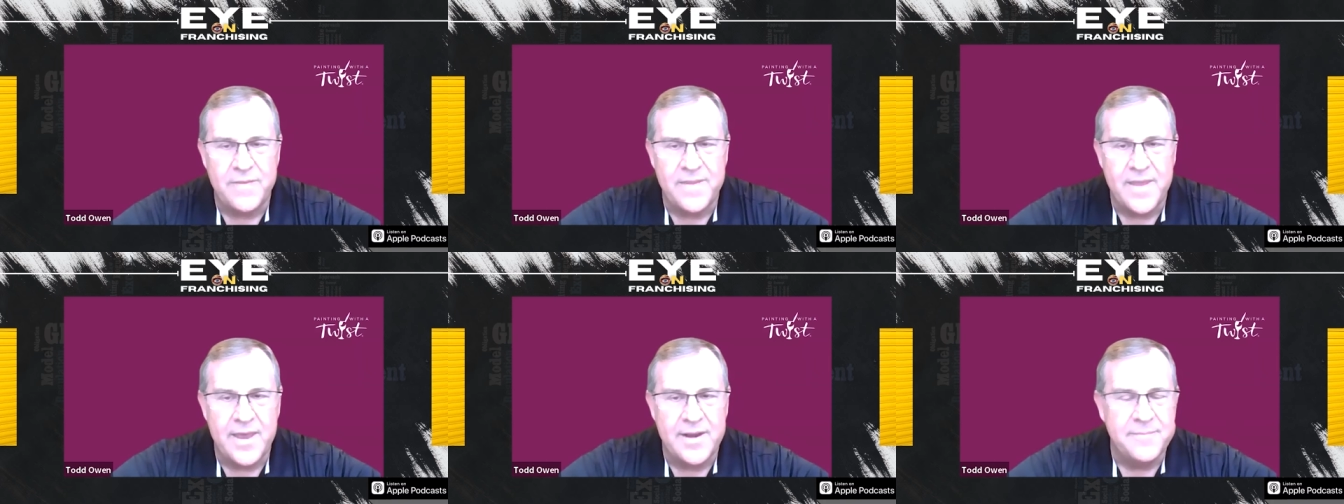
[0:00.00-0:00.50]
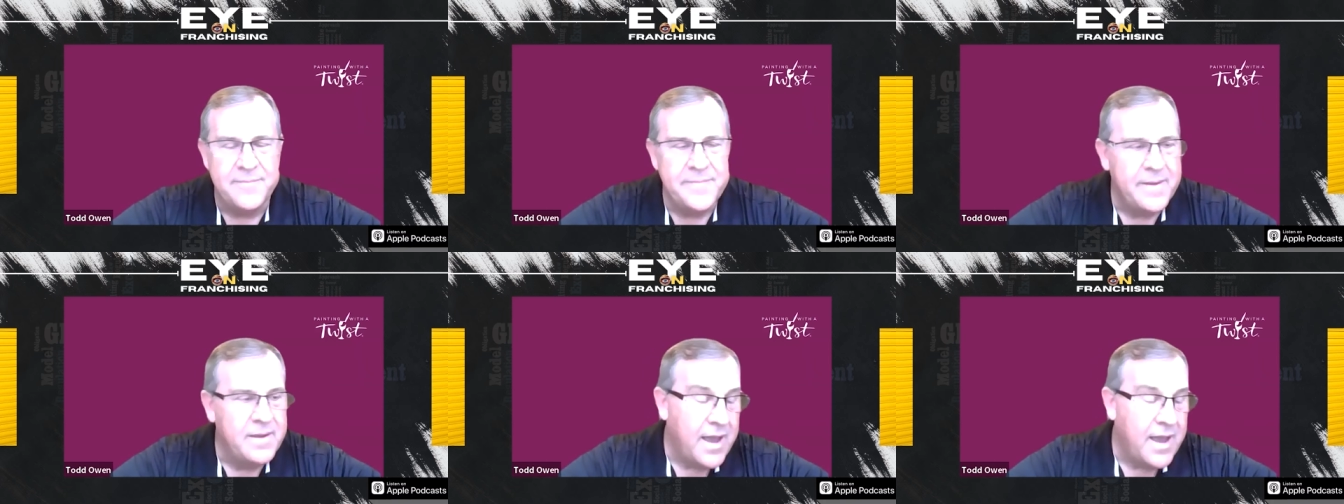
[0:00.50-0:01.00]
And then
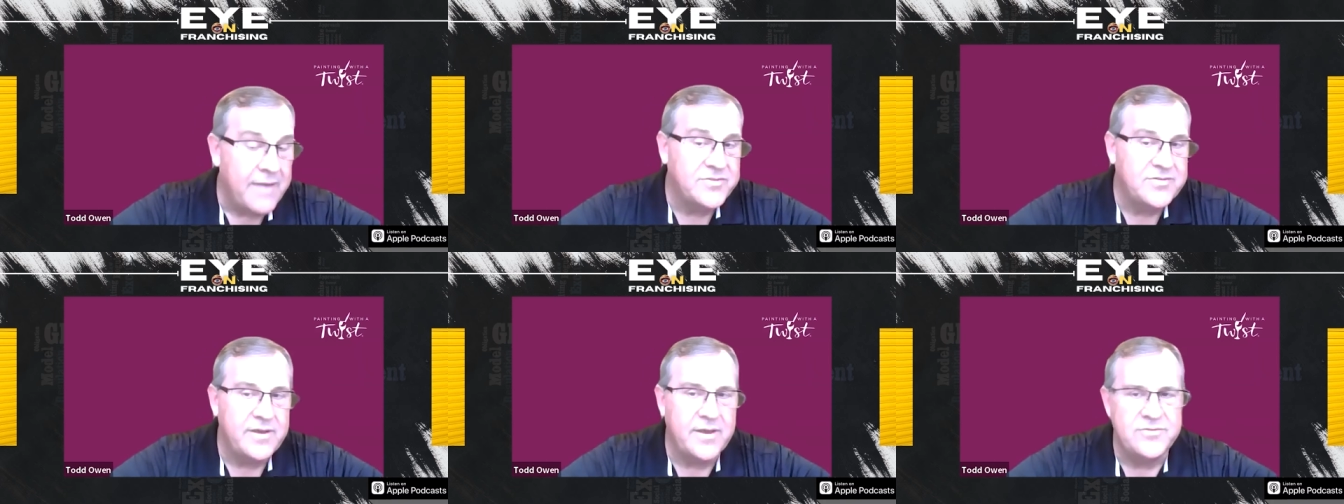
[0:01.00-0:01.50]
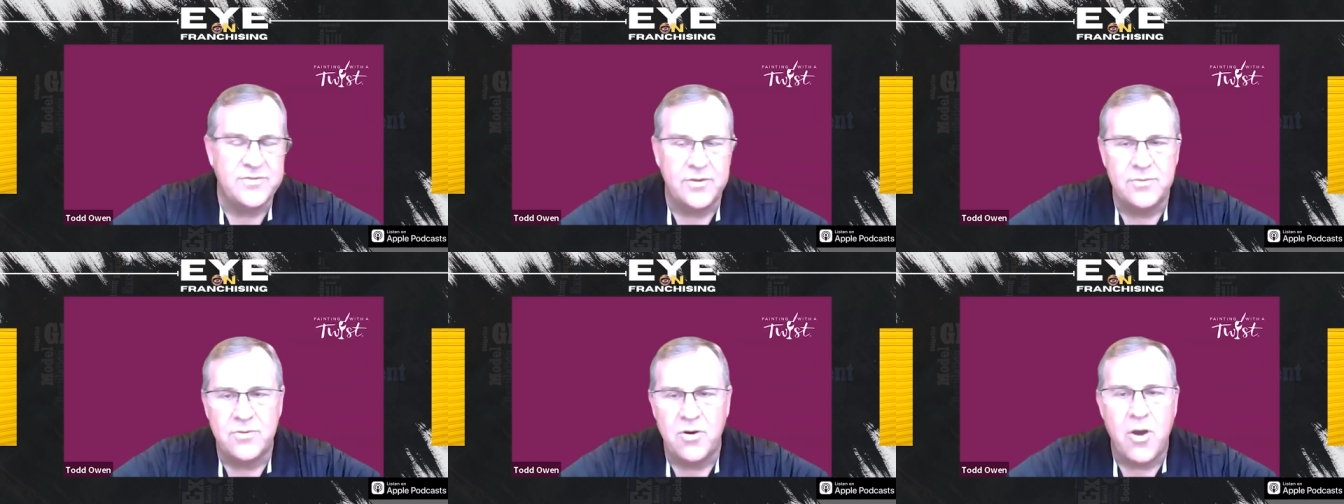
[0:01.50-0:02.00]
obviously as
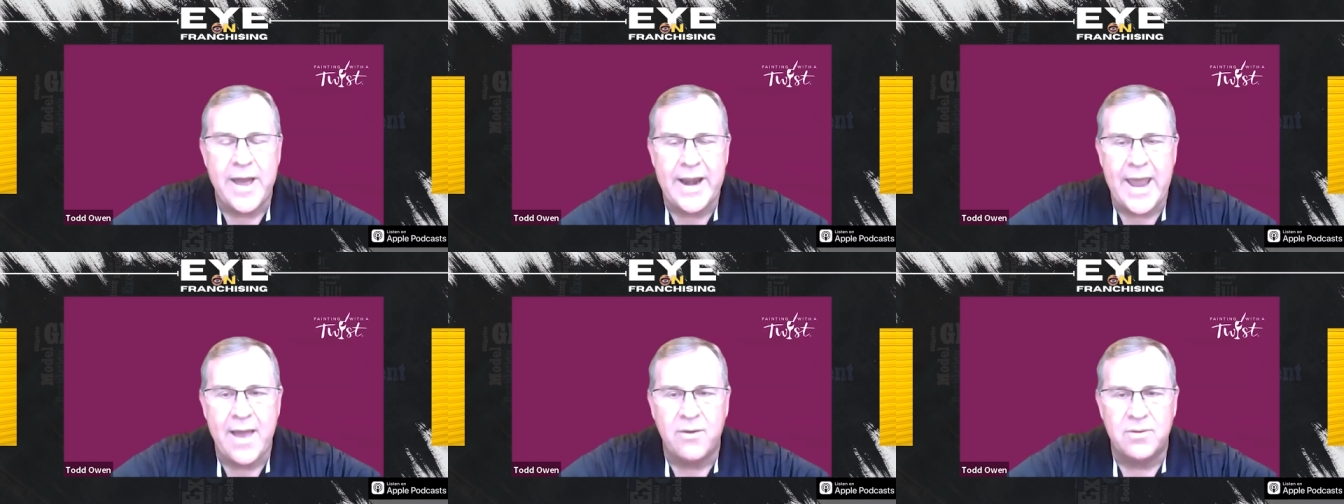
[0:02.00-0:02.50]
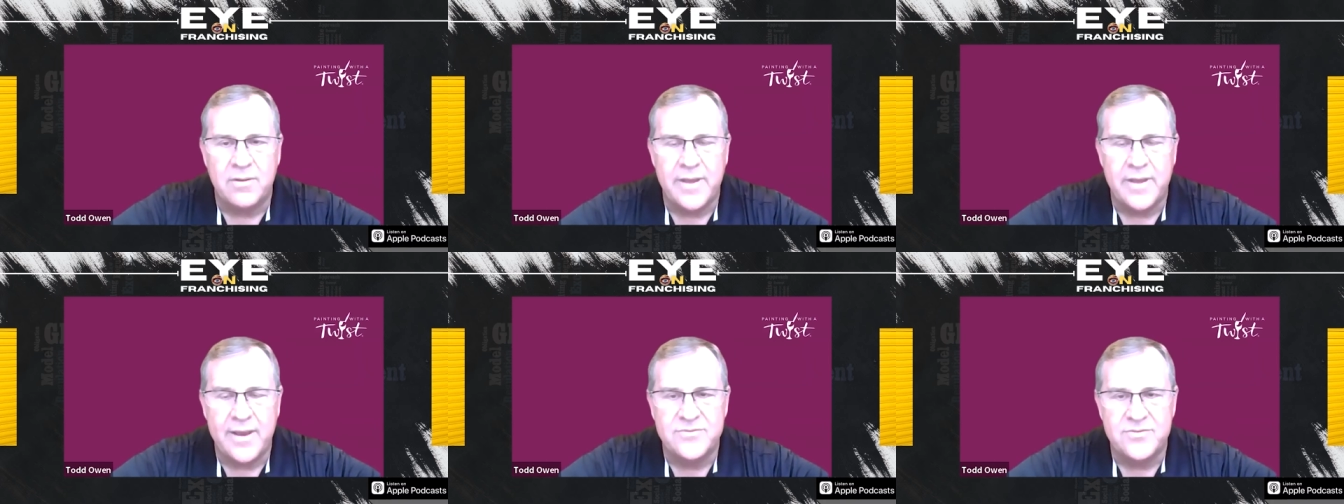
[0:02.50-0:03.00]
you grow it out,
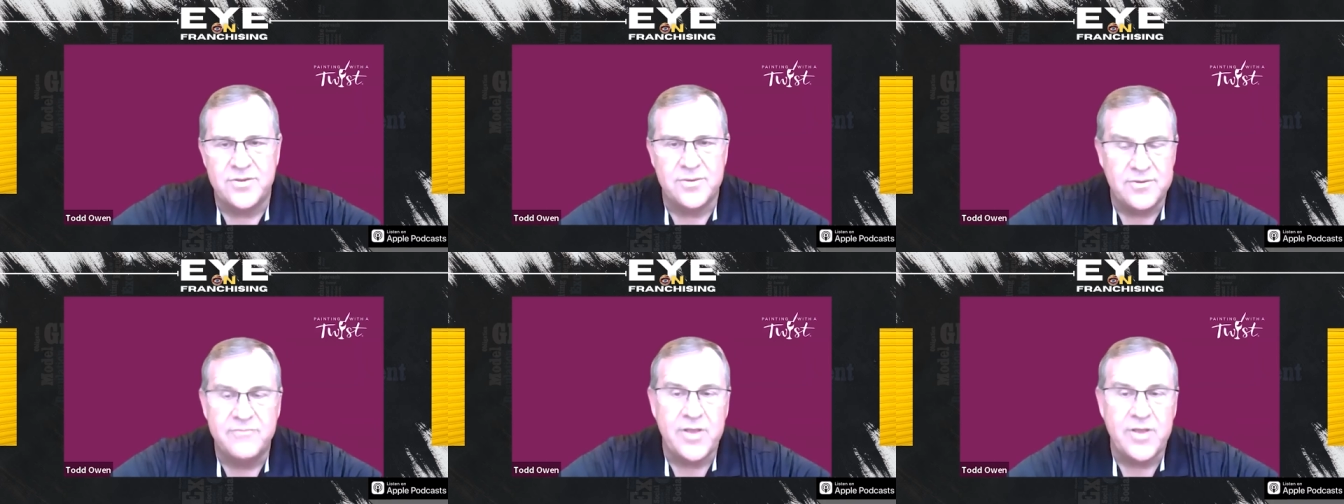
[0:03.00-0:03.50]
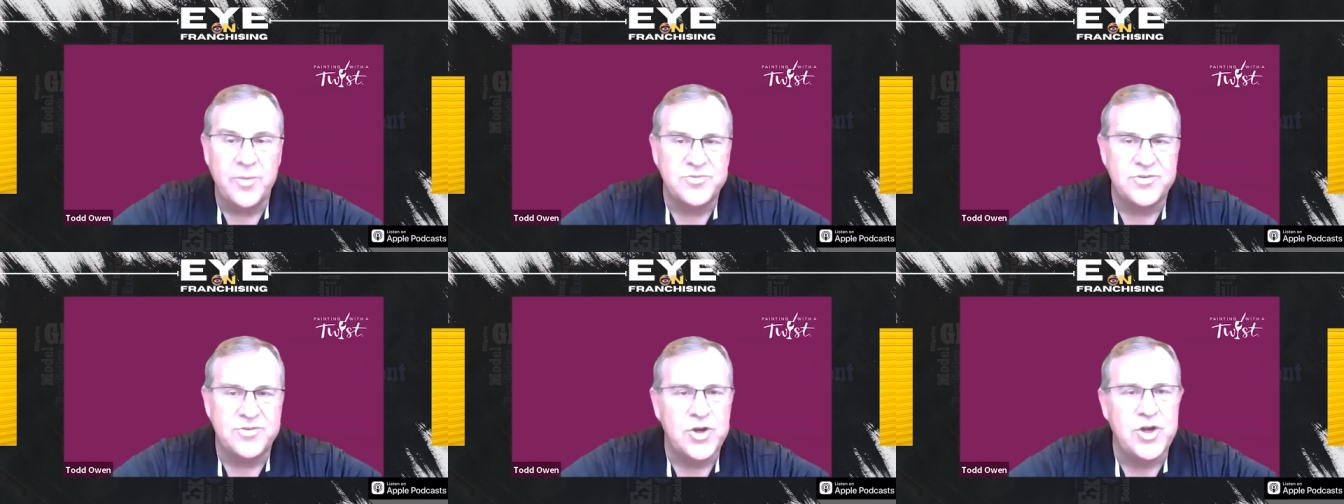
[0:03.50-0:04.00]
Lance, you develop
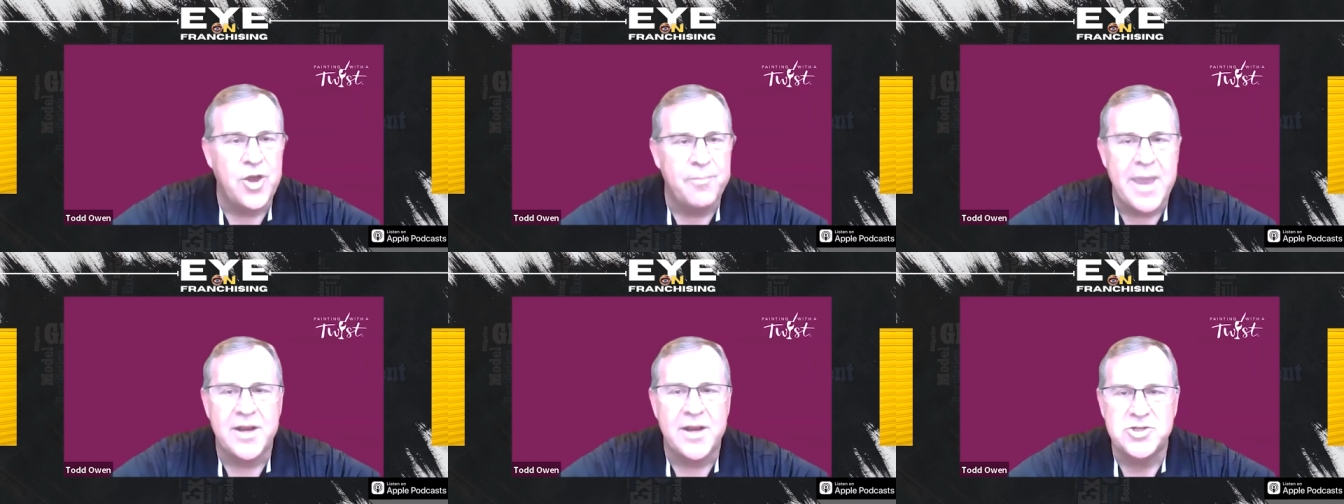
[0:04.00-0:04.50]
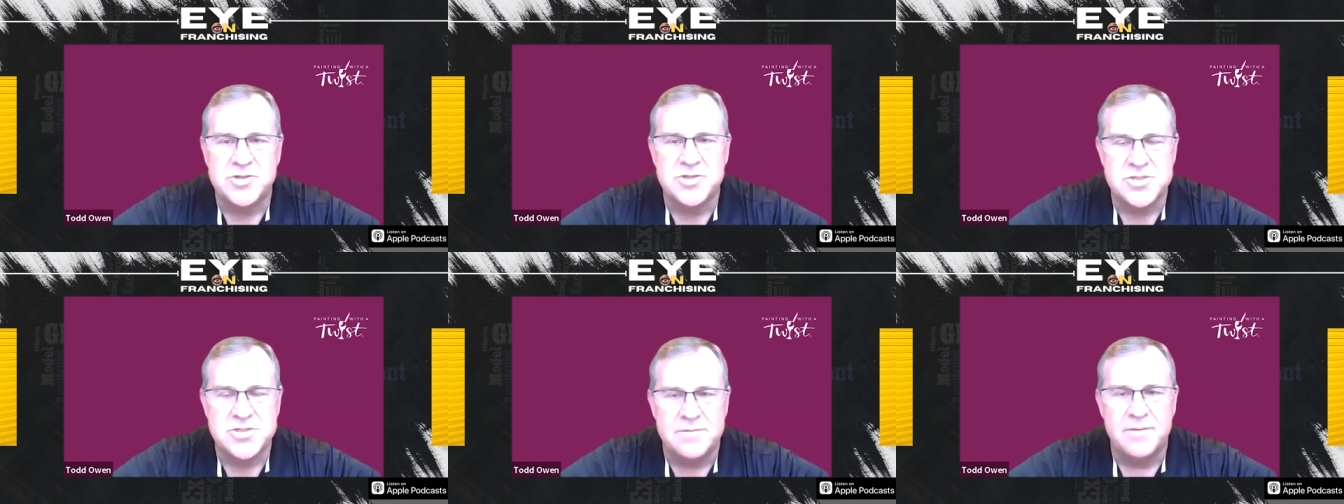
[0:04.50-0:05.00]
studio
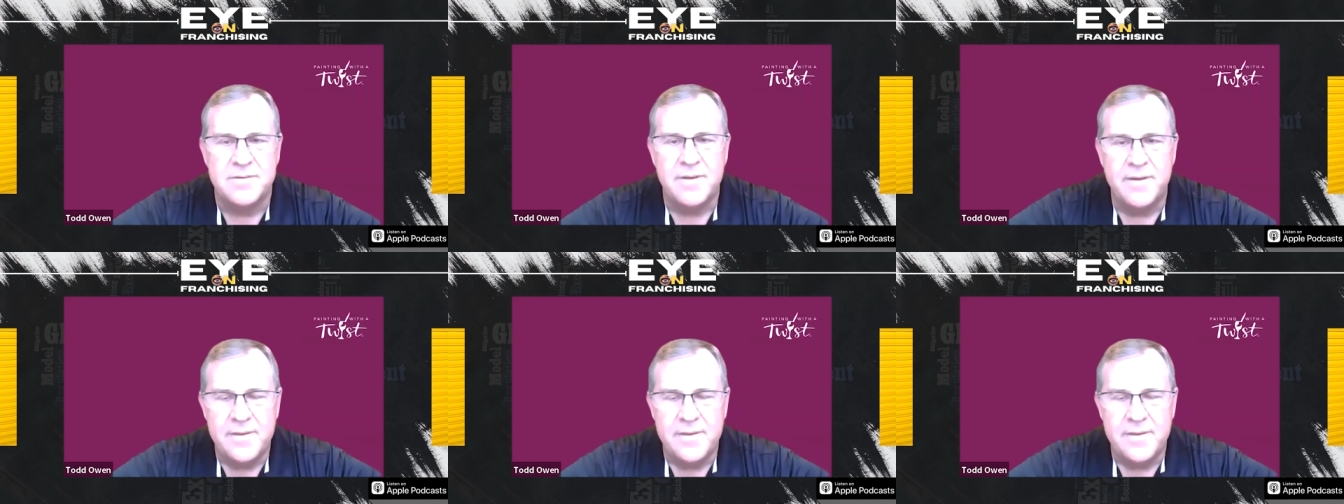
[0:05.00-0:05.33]
managers, and